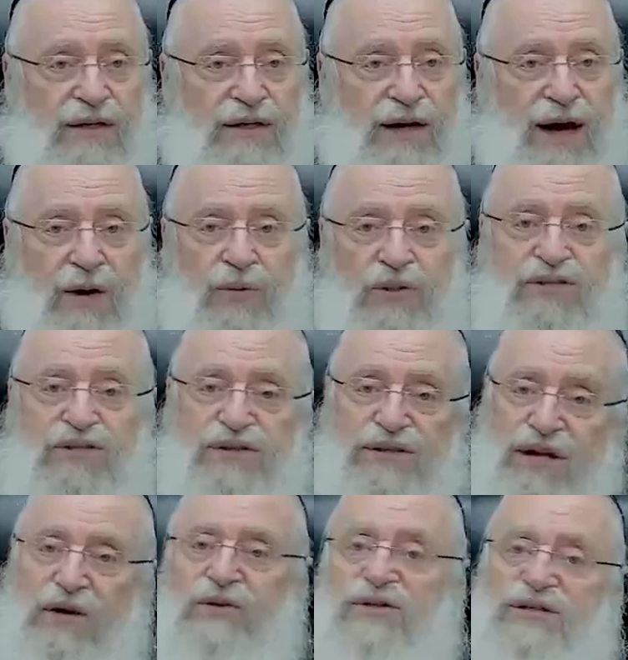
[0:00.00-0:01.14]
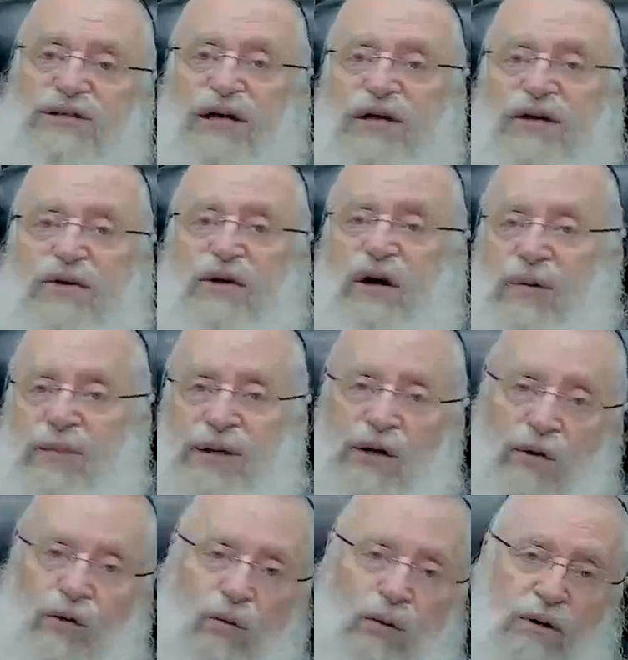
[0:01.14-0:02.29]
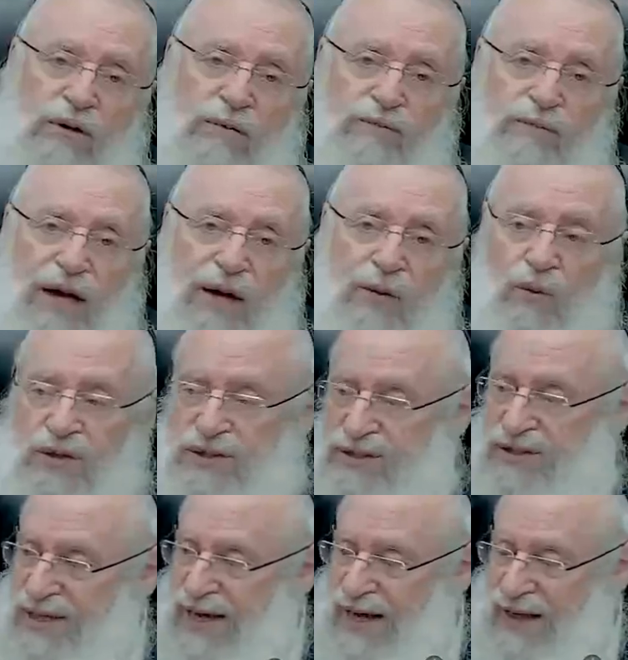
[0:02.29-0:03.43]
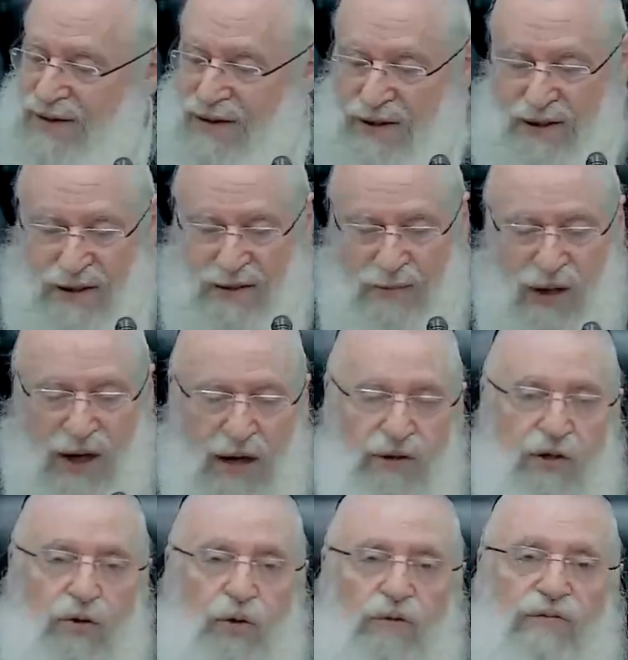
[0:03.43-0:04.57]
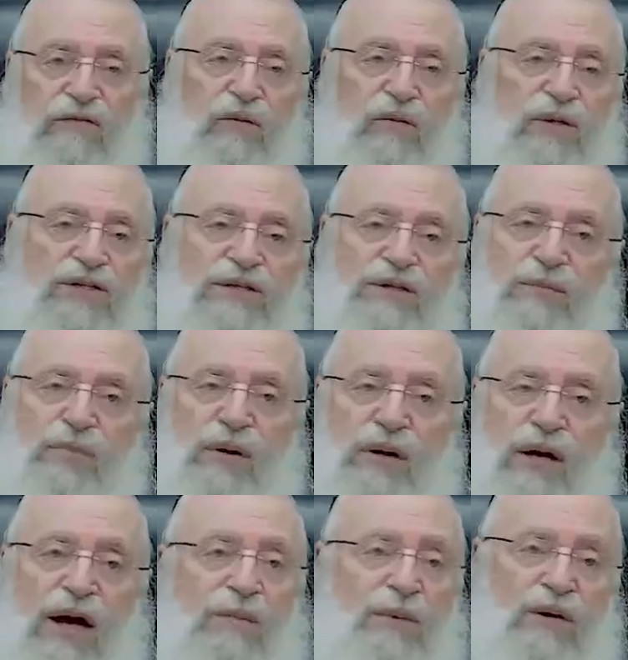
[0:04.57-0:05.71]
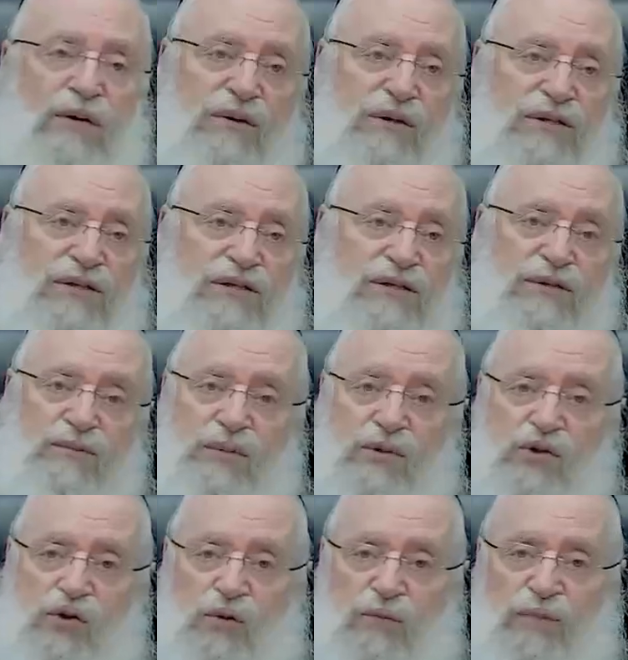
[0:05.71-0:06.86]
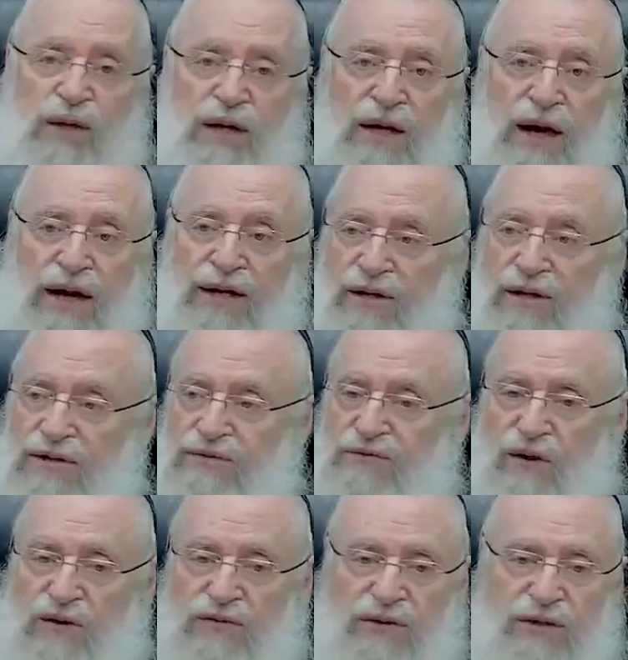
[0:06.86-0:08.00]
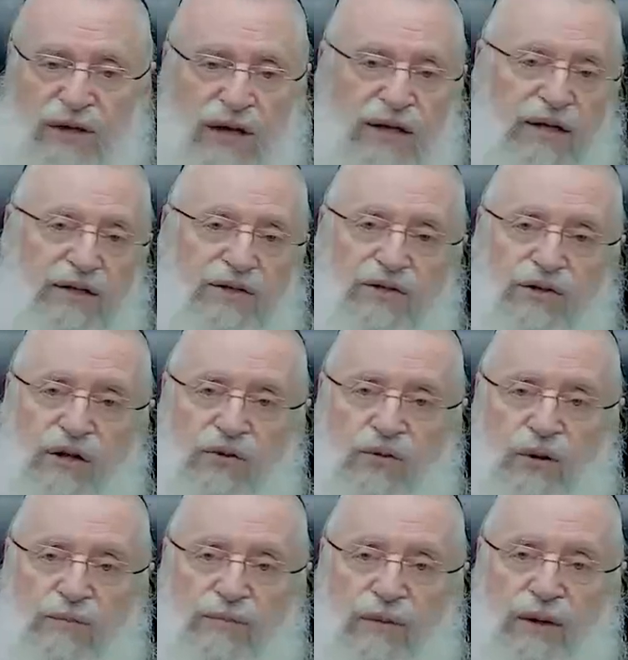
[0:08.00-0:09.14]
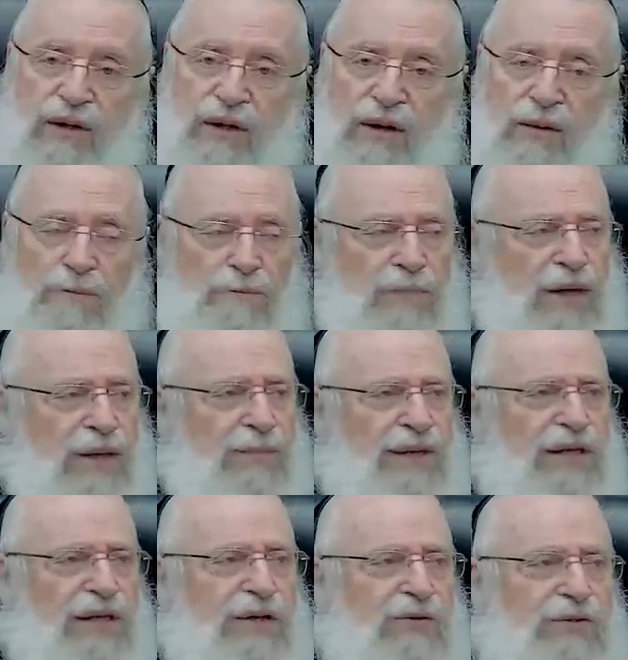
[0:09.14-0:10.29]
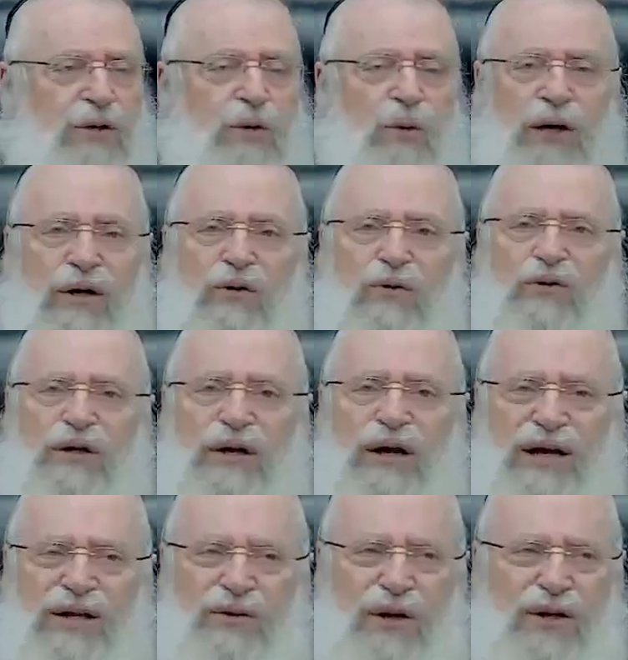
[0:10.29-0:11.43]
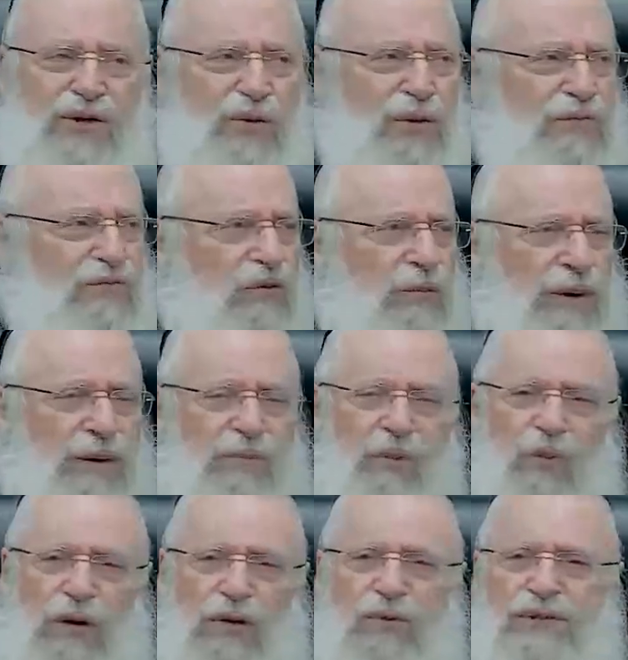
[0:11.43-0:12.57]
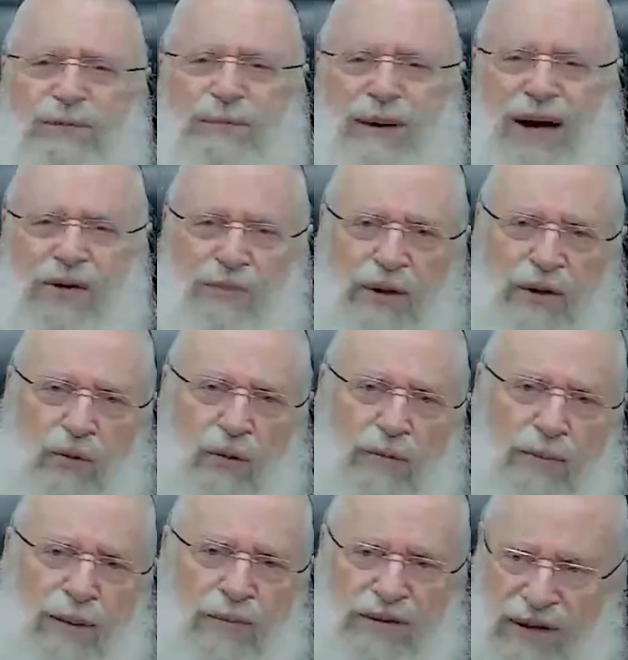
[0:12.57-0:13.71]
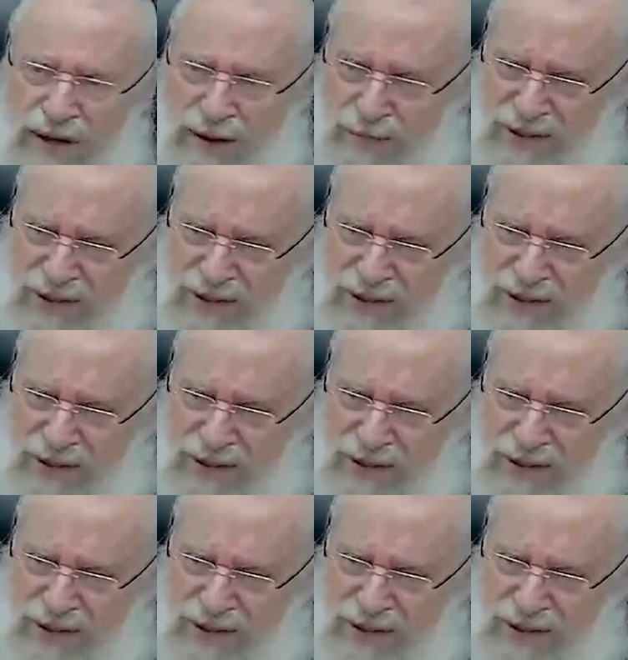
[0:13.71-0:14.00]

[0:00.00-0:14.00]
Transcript: how is their Seder coming along? And once he stand behind the door of a very simple Amma Oretz, a simple Jew. And he hears the father telling his children. Many, many years ago I learned in Cheder. I don't even remember what it was about, but I remember that Rebbe